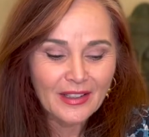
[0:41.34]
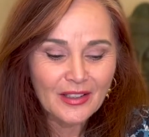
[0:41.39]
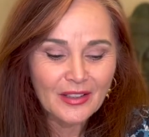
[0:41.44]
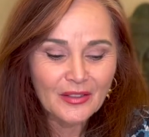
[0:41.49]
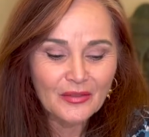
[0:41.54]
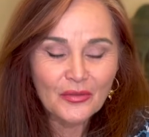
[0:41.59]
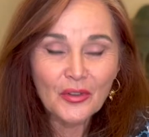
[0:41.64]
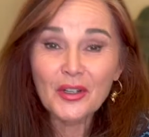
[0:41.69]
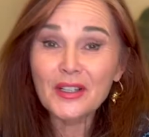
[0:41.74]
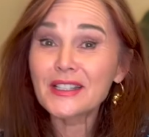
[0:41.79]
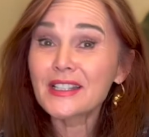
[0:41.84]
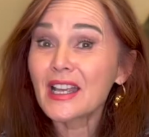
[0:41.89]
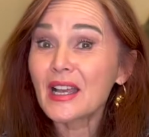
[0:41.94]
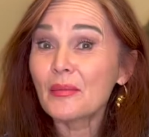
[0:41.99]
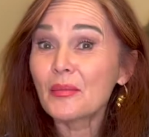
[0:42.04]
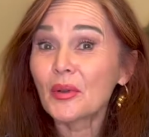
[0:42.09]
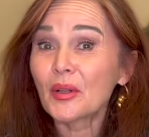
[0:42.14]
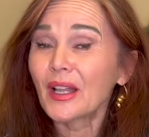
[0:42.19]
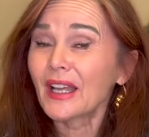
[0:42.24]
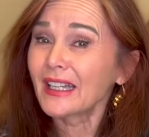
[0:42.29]
For
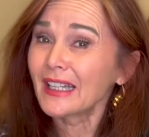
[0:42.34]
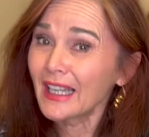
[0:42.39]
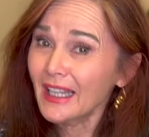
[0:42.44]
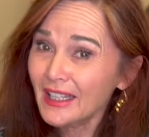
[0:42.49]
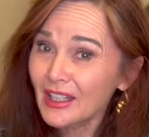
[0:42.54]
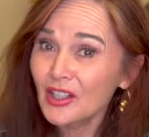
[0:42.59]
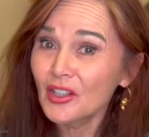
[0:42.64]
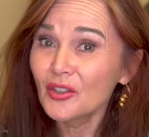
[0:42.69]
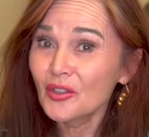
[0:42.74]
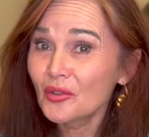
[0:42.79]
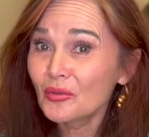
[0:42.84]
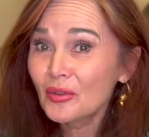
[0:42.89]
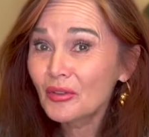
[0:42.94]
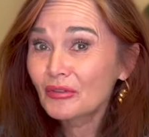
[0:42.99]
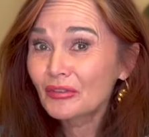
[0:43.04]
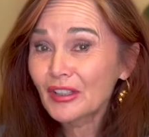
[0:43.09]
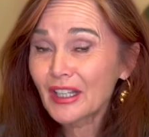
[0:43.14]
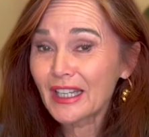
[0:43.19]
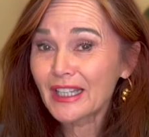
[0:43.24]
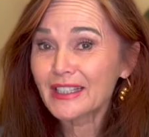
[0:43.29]
example, I'd like you to
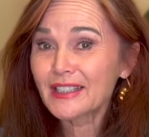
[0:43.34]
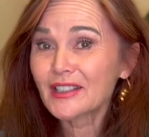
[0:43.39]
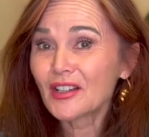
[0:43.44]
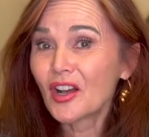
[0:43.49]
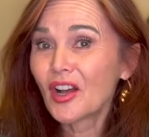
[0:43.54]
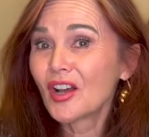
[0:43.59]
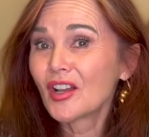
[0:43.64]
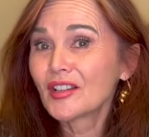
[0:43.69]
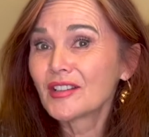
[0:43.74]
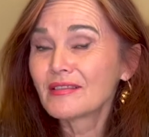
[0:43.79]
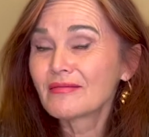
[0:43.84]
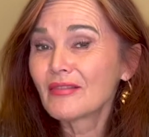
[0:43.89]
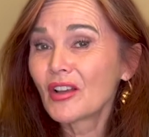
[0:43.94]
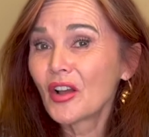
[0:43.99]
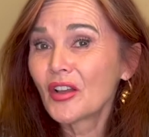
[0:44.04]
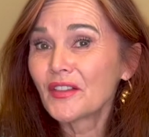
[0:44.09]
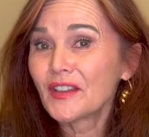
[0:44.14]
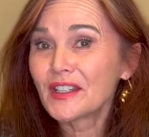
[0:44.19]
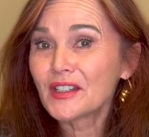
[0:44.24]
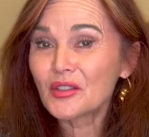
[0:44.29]
reflect on
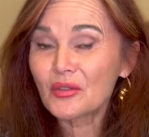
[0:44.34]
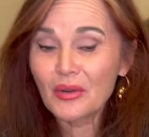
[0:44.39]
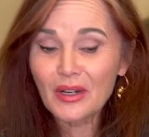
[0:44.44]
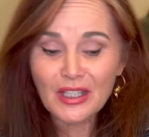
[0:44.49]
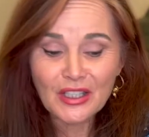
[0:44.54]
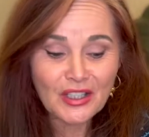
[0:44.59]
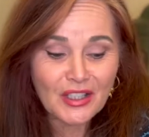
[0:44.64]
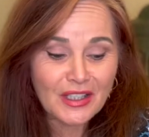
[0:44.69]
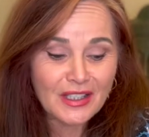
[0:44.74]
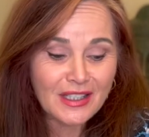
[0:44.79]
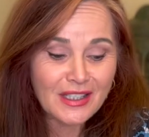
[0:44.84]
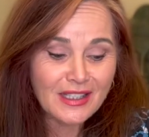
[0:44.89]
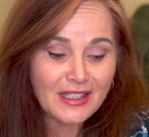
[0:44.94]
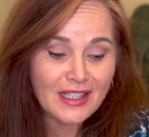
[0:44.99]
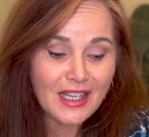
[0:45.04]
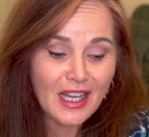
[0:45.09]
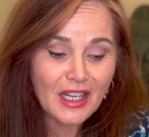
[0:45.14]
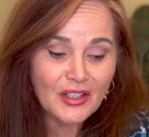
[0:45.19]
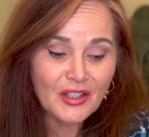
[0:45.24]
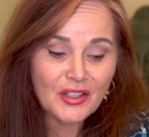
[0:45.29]
these questions
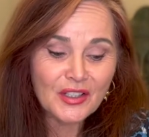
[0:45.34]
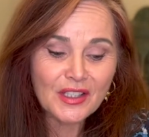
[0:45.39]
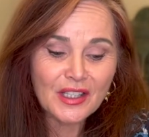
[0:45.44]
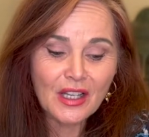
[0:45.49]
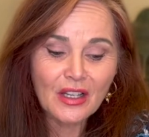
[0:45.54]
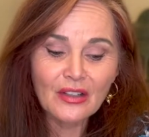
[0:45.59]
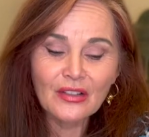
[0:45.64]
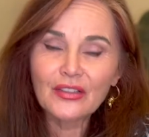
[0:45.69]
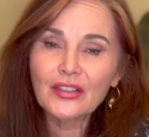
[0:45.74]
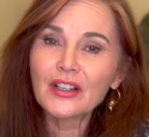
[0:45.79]
inside yourself.